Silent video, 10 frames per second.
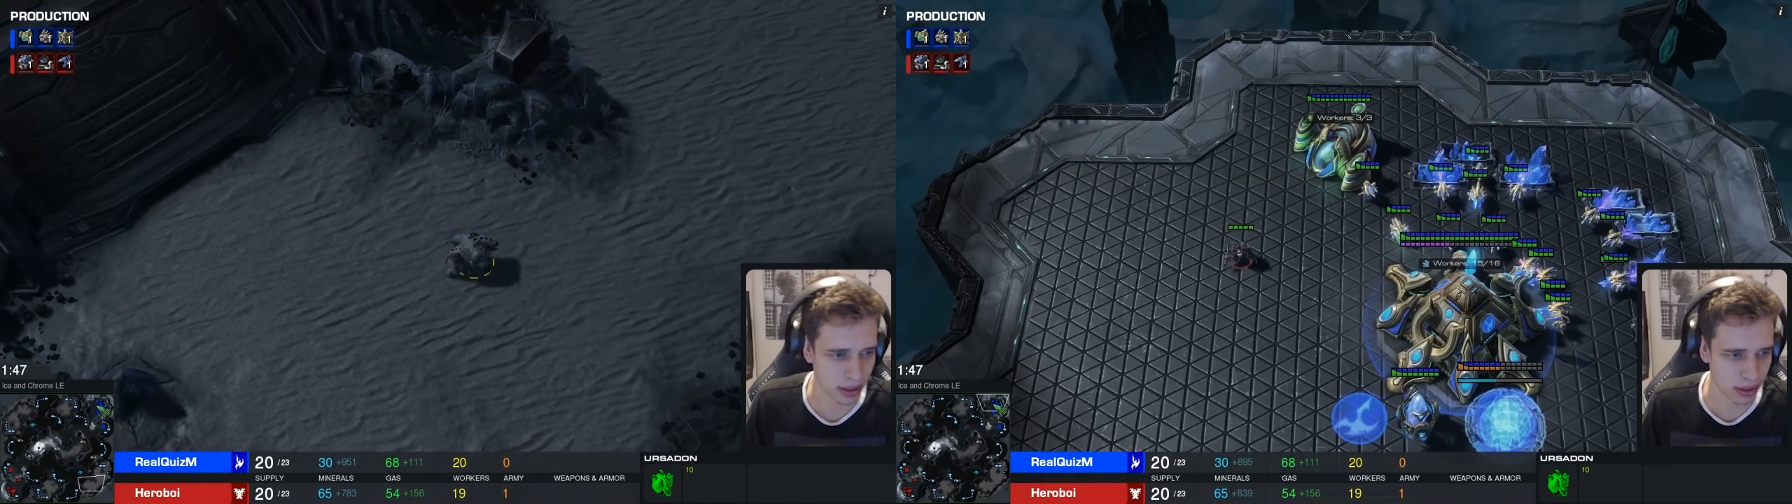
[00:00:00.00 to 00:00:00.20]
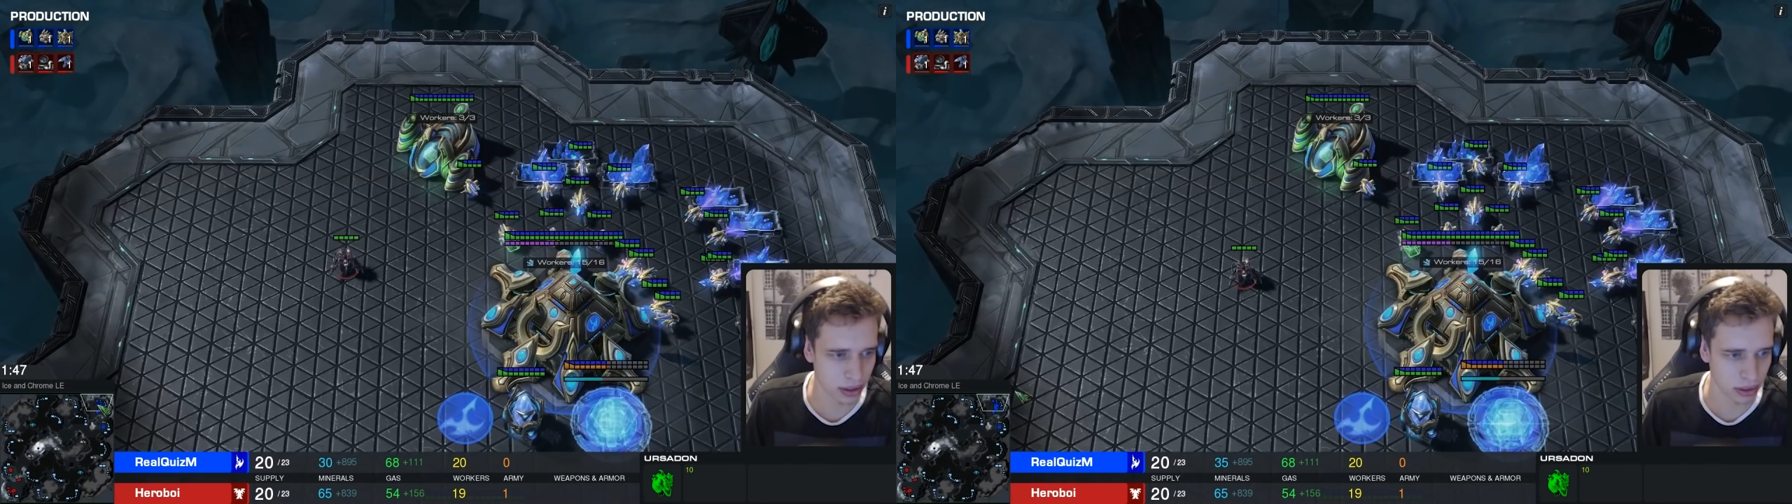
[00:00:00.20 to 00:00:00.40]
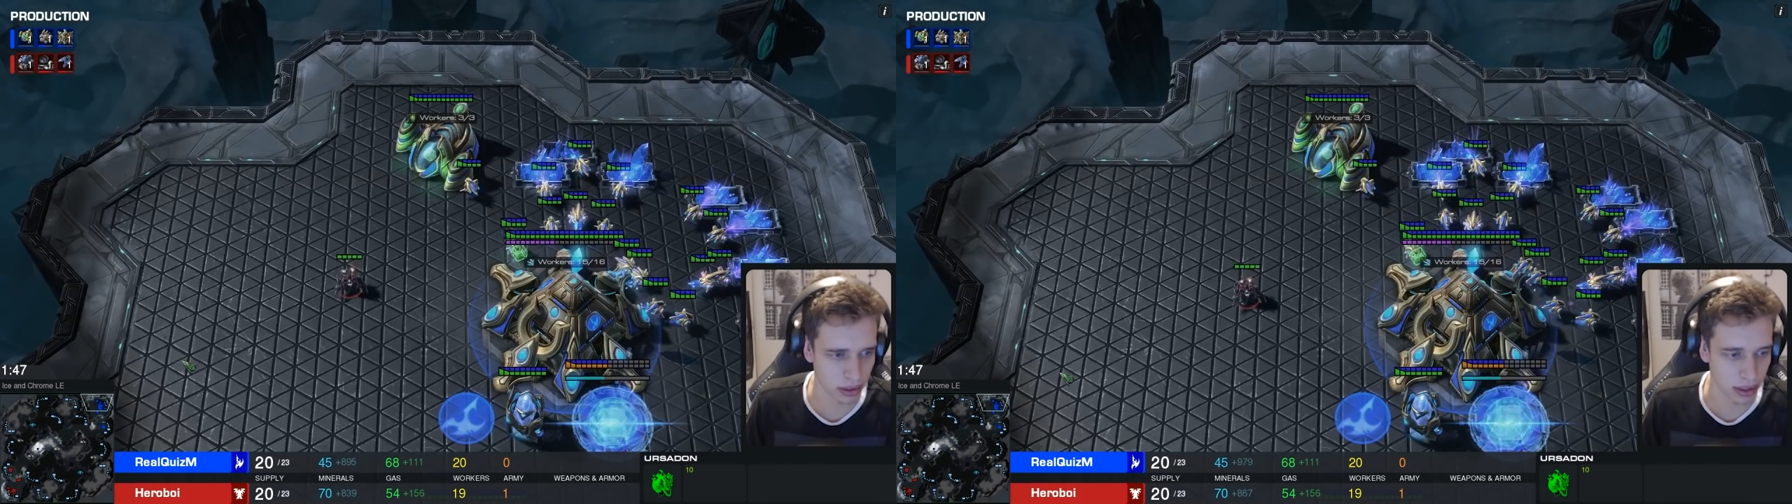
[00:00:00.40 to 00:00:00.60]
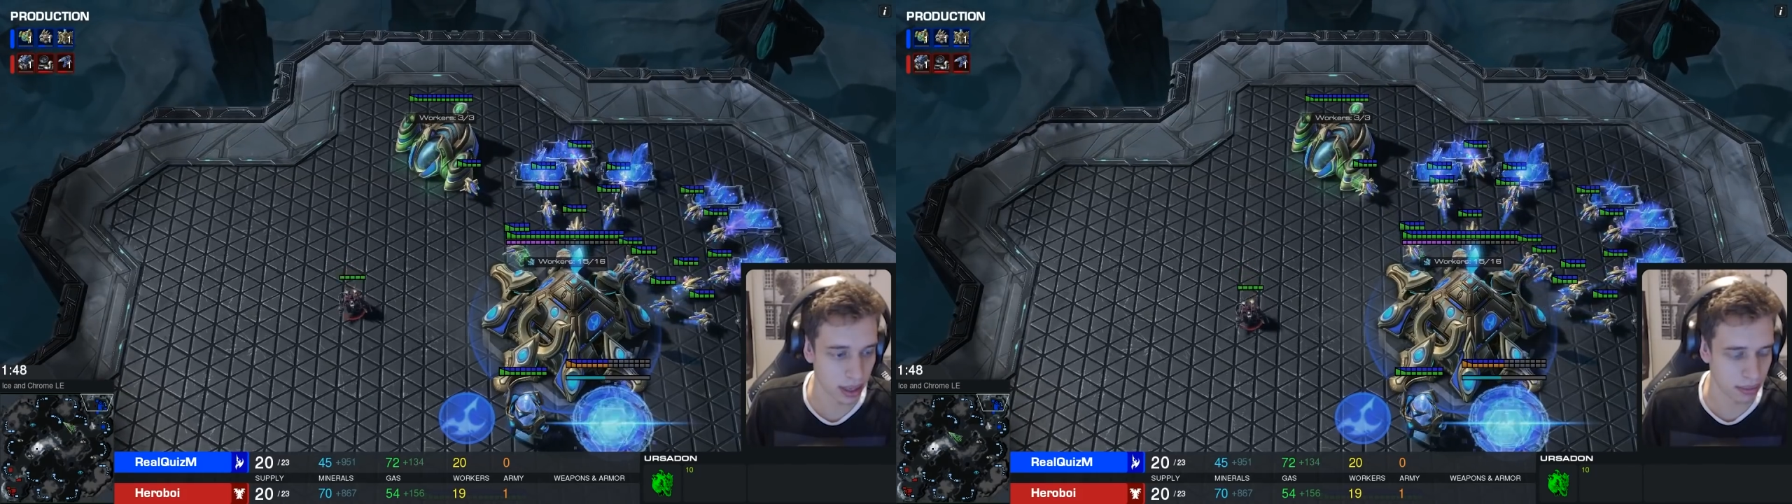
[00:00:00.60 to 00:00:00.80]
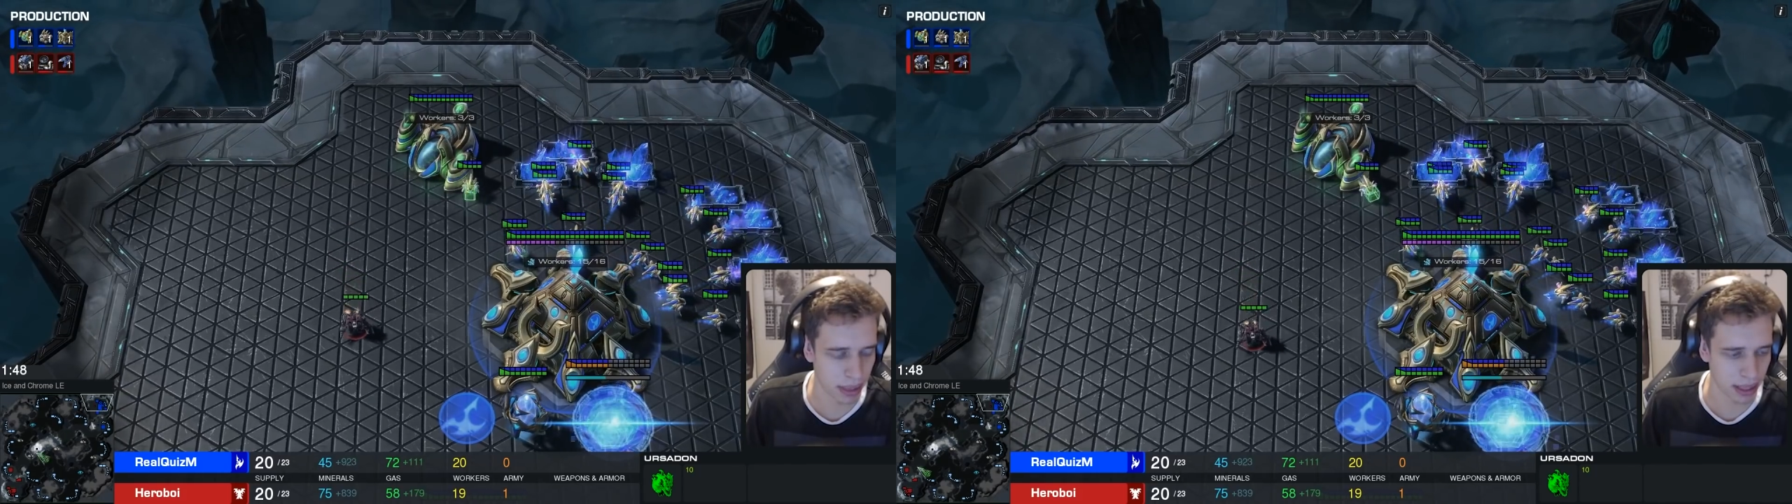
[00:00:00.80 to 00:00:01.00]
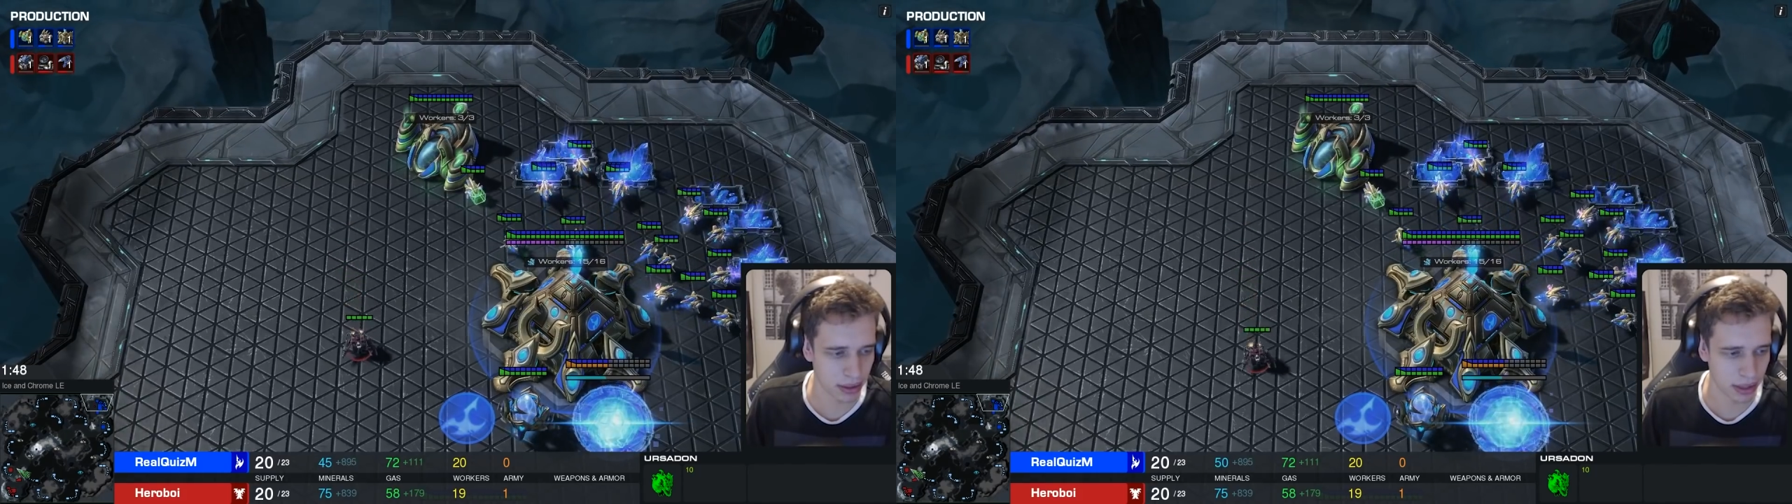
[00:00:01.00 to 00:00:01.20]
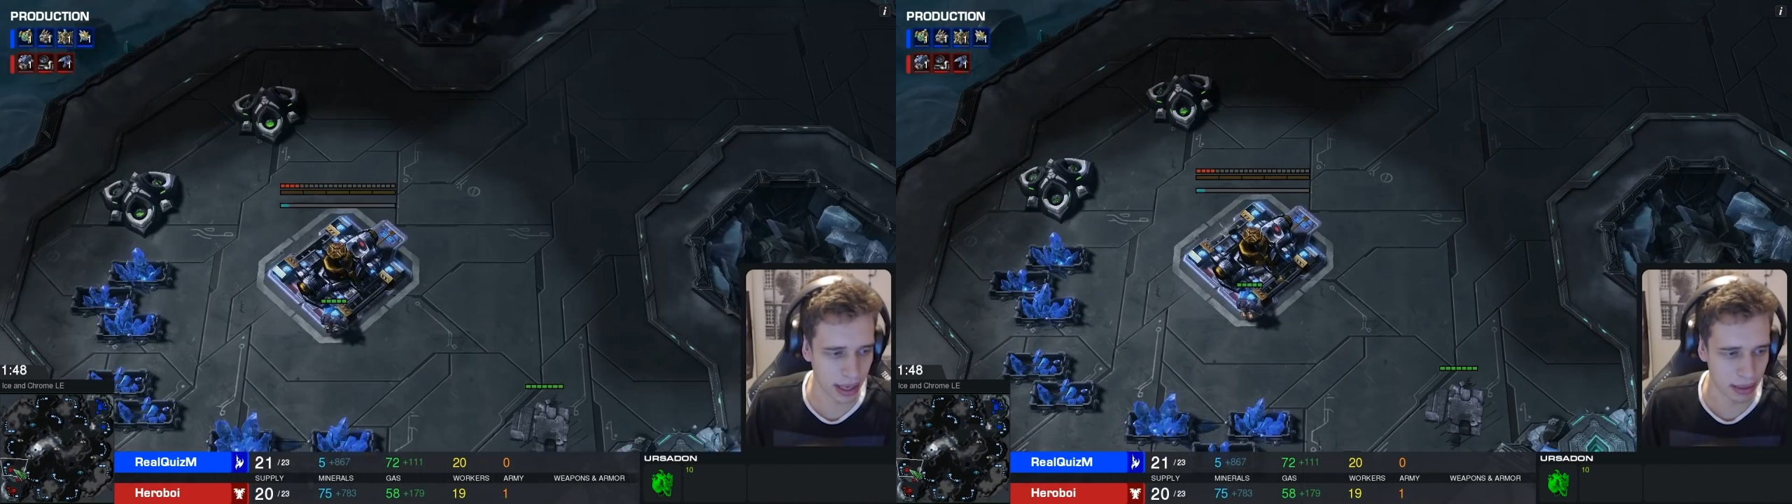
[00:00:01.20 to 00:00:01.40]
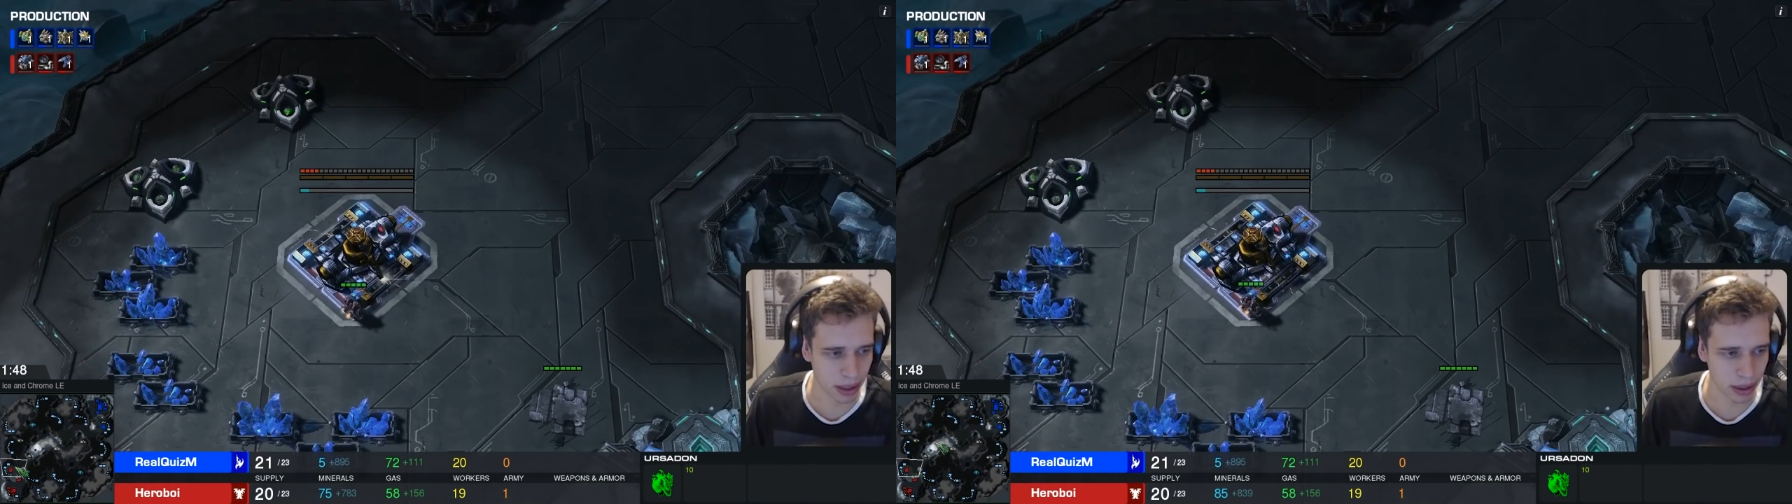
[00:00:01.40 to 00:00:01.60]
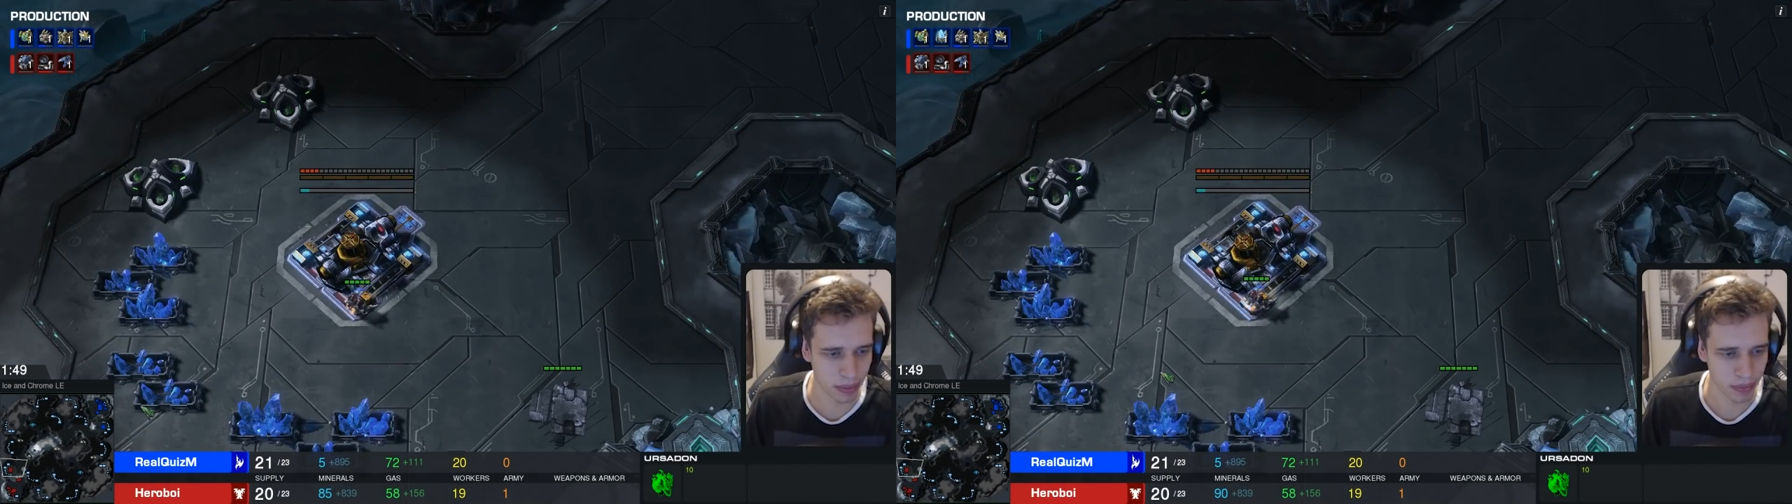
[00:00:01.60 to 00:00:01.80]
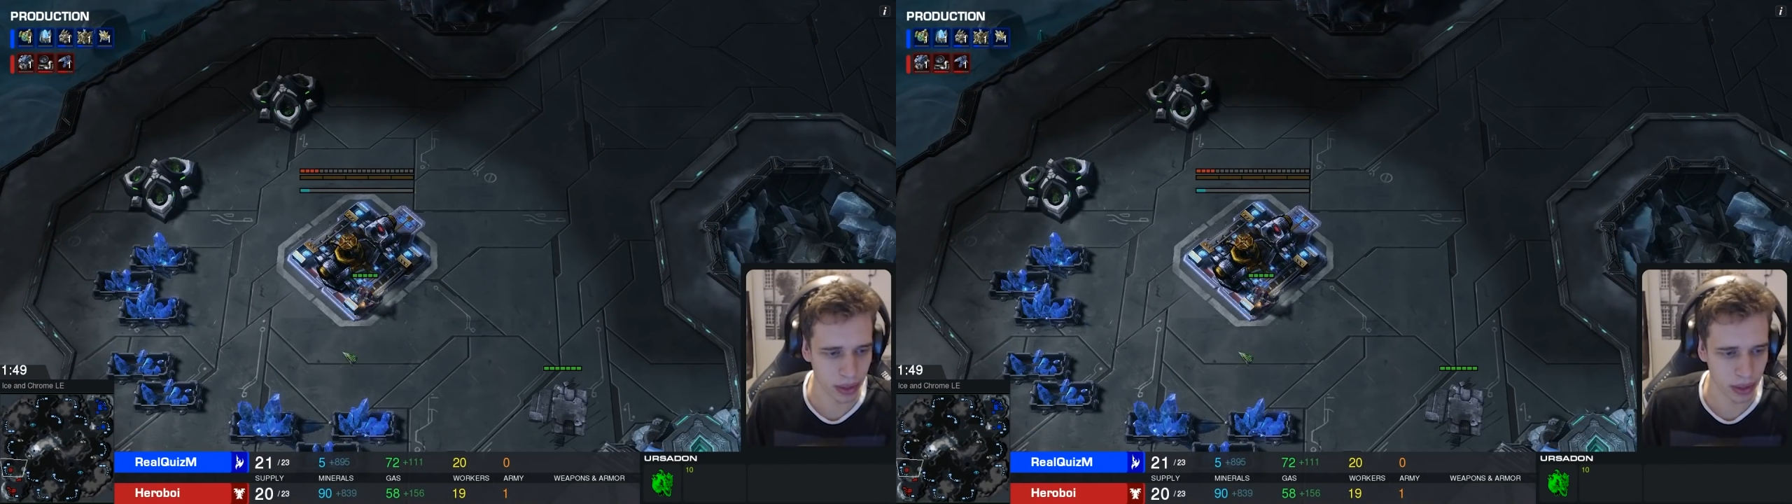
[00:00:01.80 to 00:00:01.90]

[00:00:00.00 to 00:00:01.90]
Ursadon. Back to the game though.